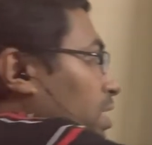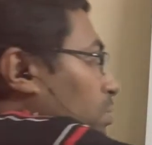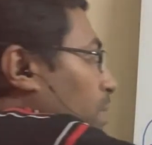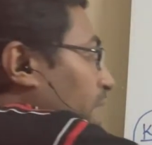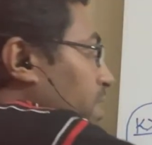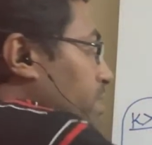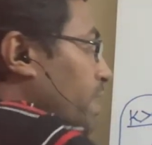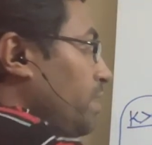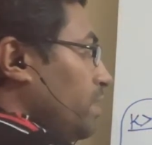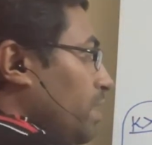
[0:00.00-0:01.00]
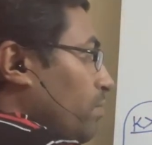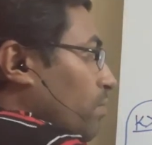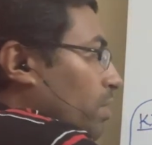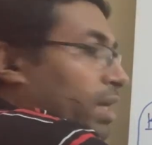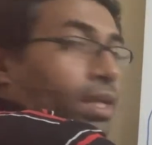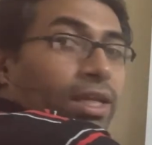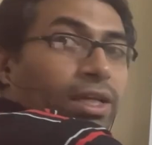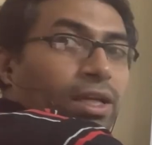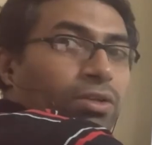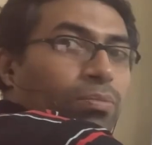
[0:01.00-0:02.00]
to minus 8 and for n
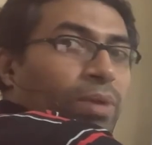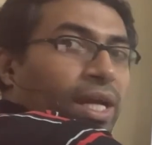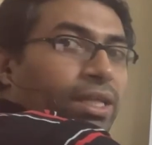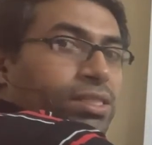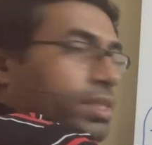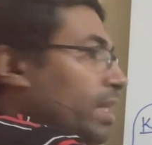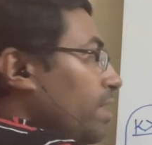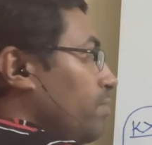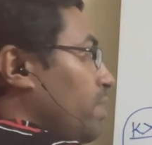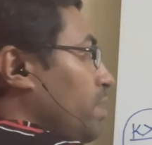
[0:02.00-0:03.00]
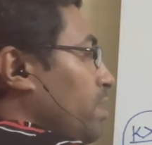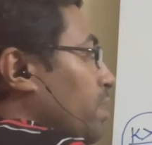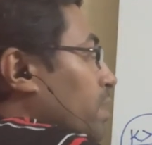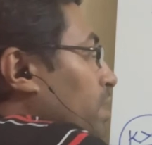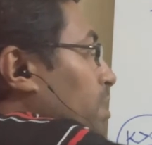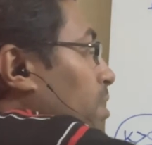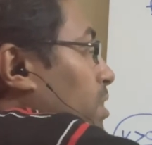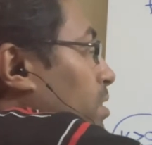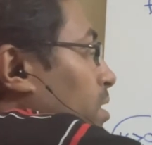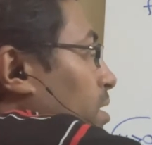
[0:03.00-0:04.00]
equal to minus 11, the